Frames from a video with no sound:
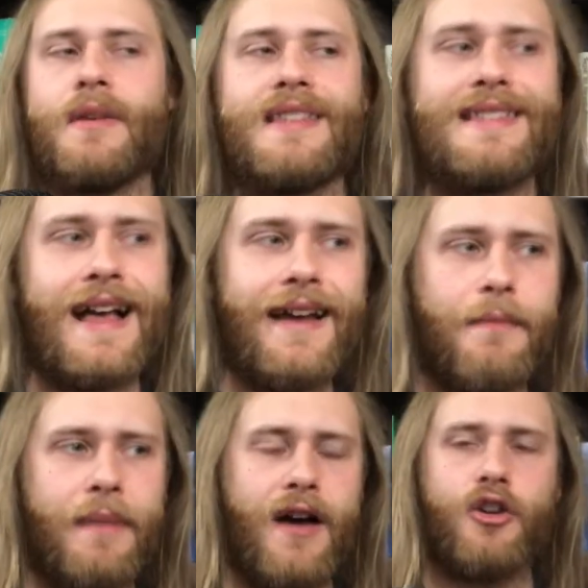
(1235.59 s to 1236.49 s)
but it's not
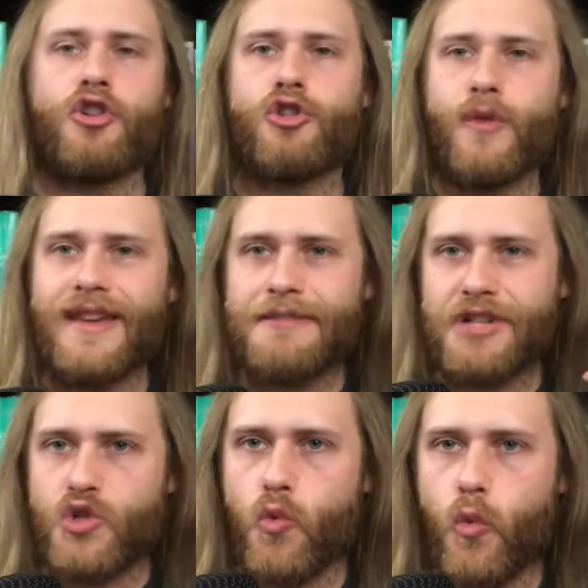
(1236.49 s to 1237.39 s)
about accruing as
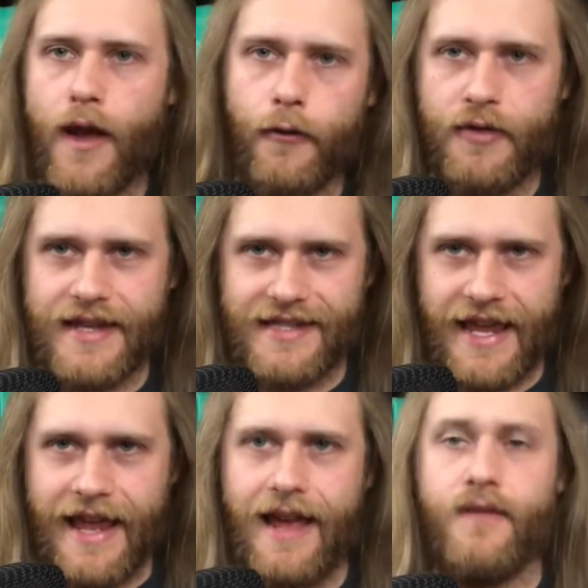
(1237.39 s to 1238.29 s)
much wealth as
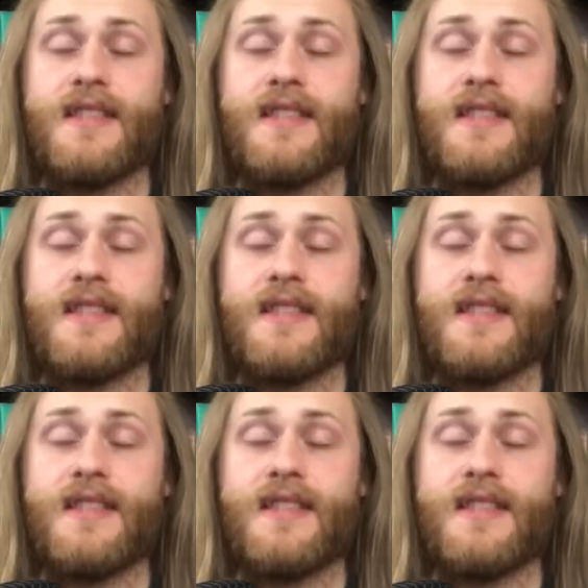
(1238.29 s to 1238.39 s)
they have.